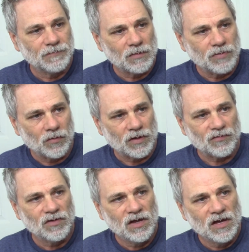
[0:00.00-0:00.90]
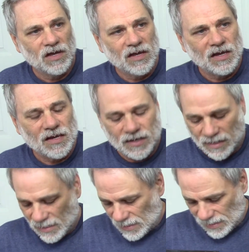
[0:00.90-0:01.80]
components.
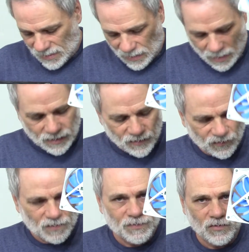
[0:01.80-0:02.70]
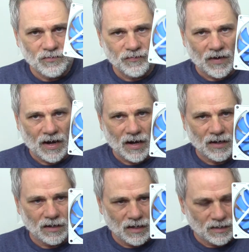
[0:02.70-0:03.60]
On the CPU
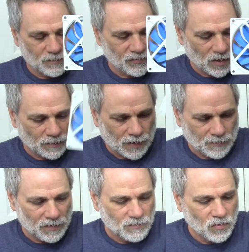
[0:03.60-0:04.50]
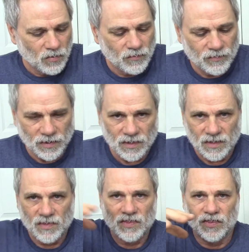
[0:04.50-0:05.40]
fan, and I'm going to talk about, I'm going to move
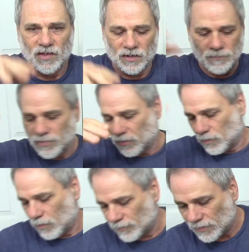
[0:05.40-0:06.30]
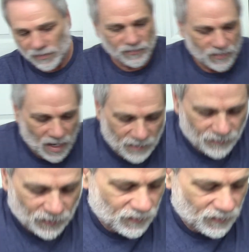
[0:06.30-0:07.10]
the computer over to the side for a